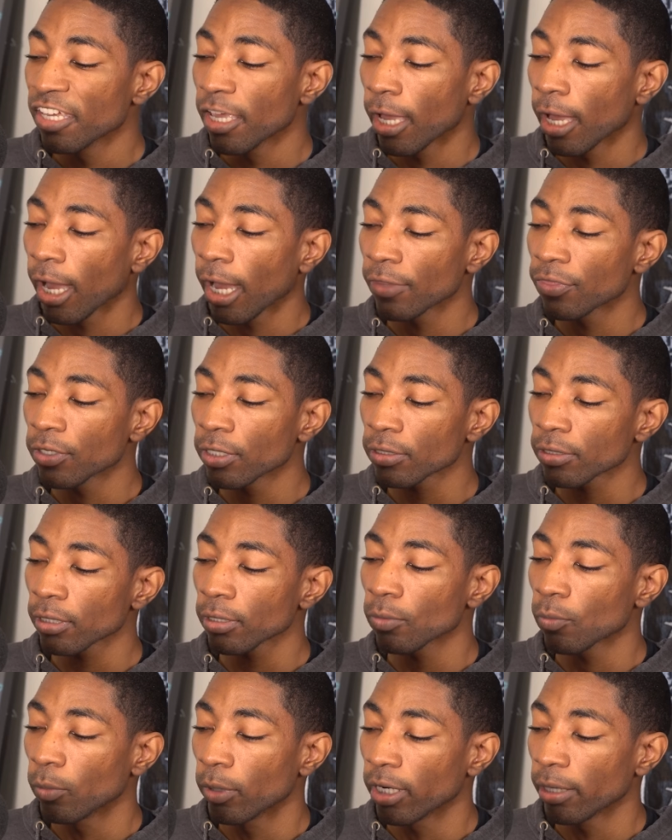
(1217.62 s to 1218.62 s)
Yeah, I
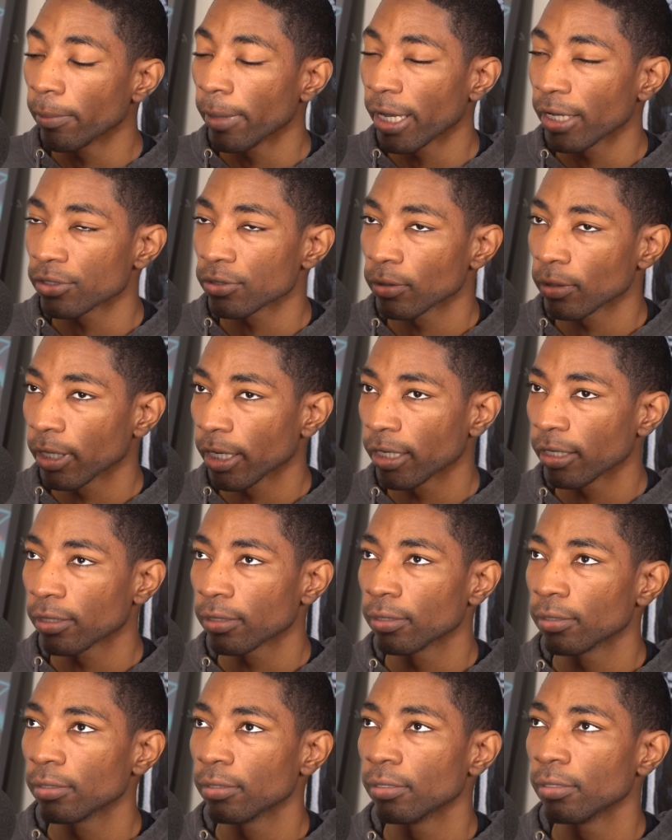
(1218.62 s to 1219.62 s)
think the Winamats are
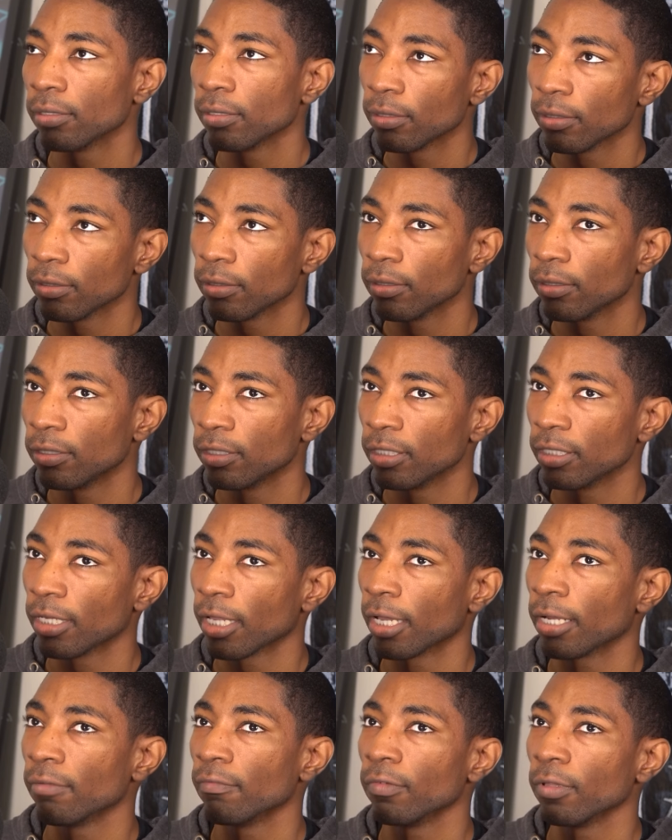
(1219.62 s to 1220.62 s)
like the
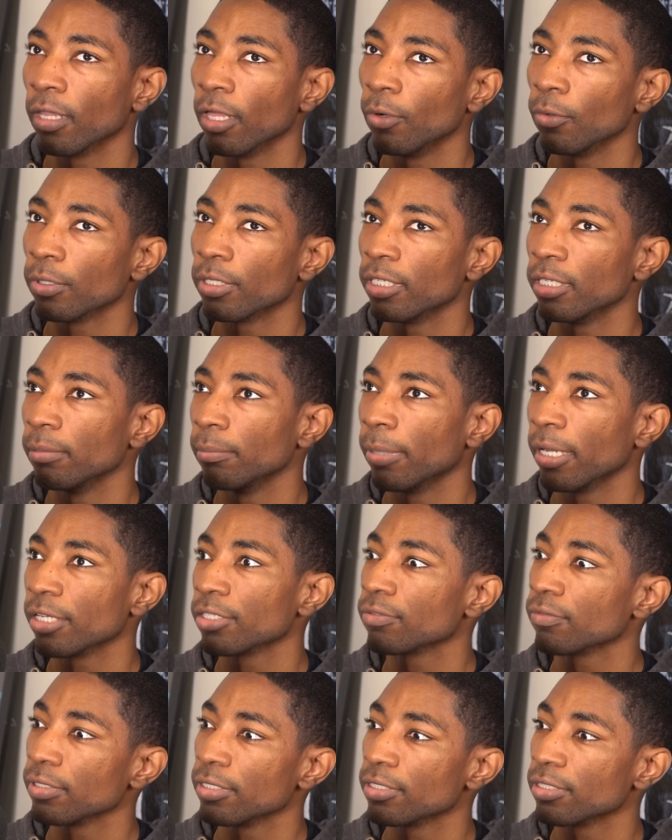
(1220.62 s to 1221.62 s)
kind of low key
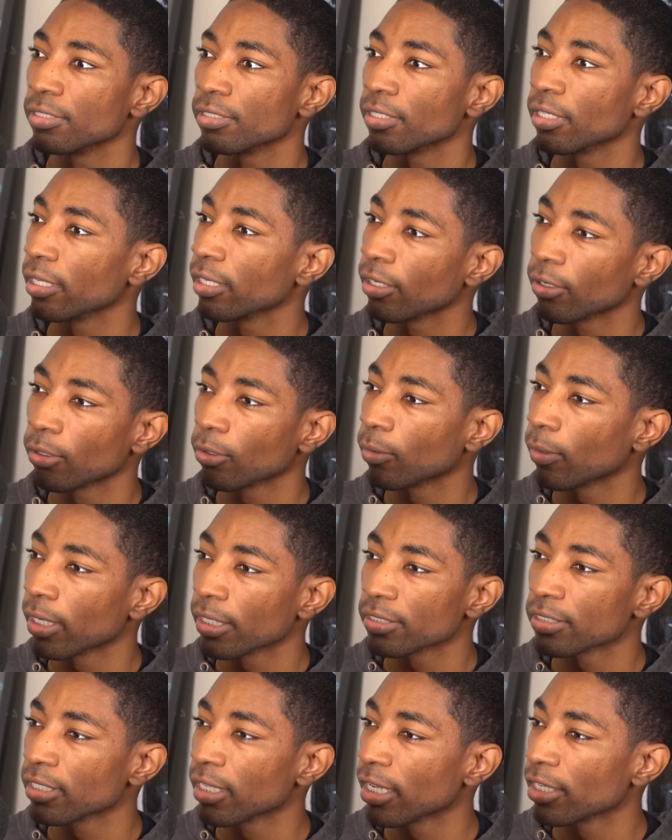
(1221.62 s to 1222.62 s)
best reason to like go to
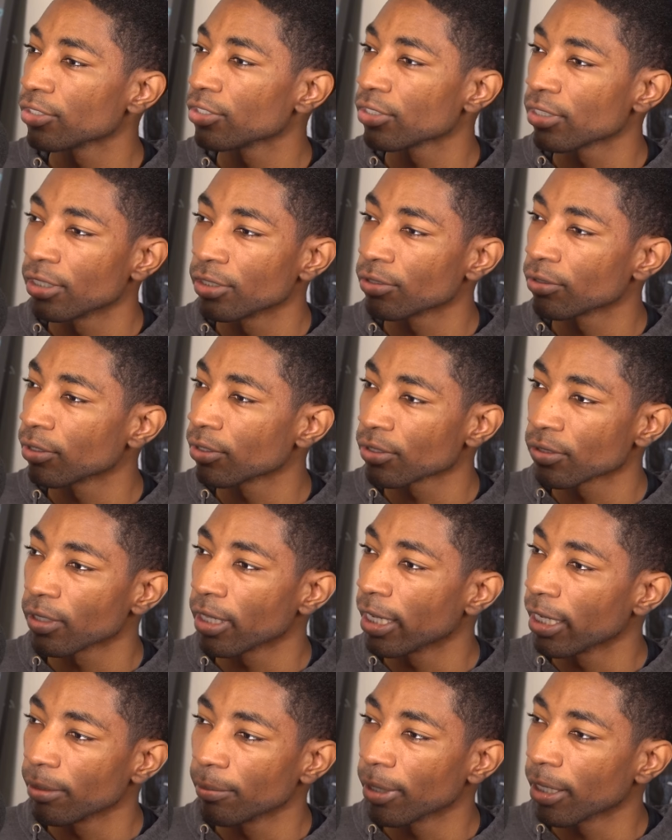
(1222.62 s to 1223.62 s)
YCS. Just enter those
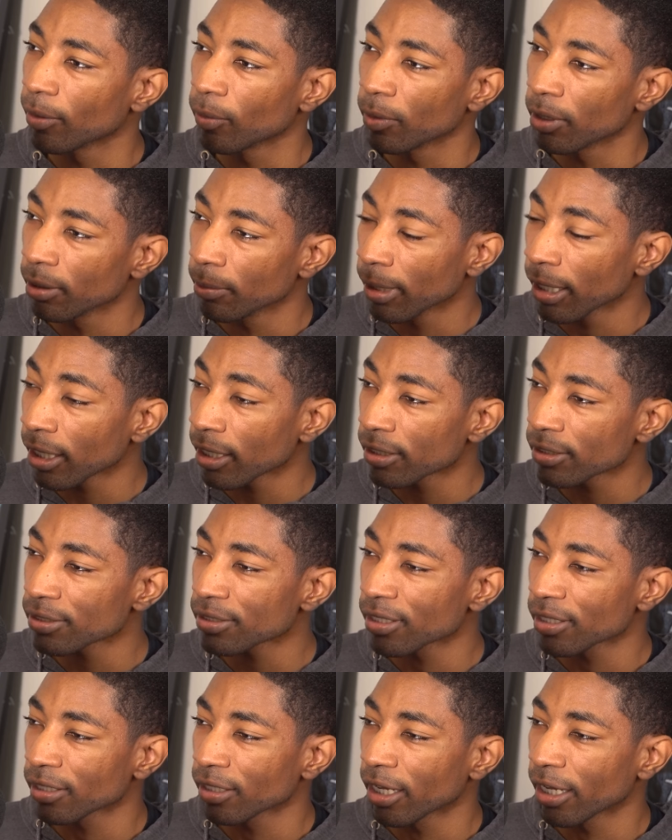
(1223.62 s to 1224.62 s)
little eight man
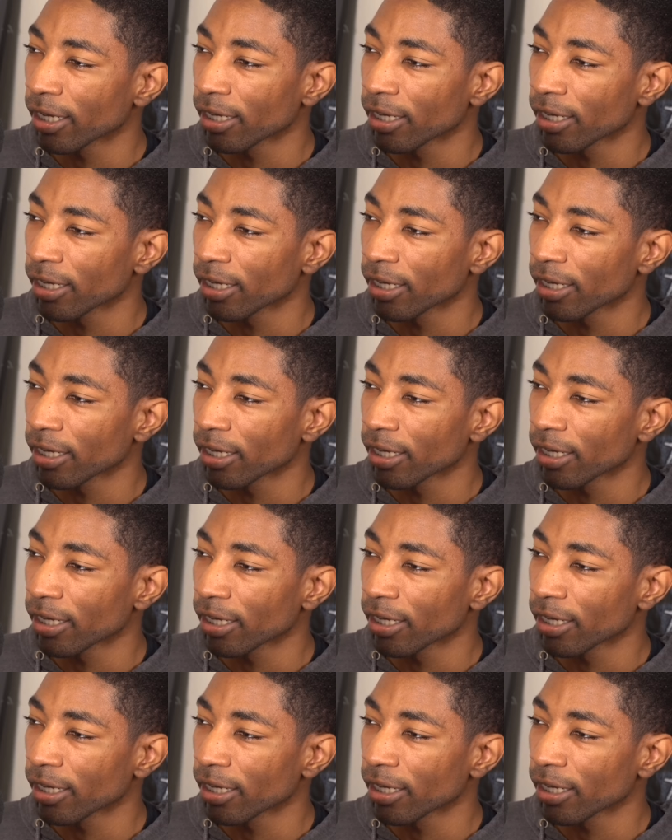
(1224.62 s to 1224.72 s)
Winamats and I mean,